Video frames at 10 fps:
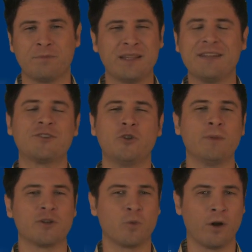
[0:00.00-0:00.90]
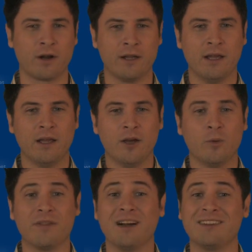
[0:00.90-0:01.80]
But that's too much work.
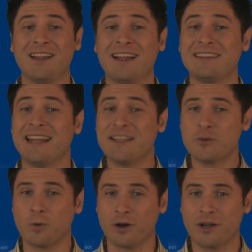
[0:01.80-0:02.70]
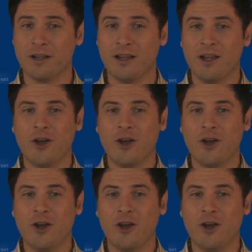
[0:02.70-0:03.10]
With a lot less work,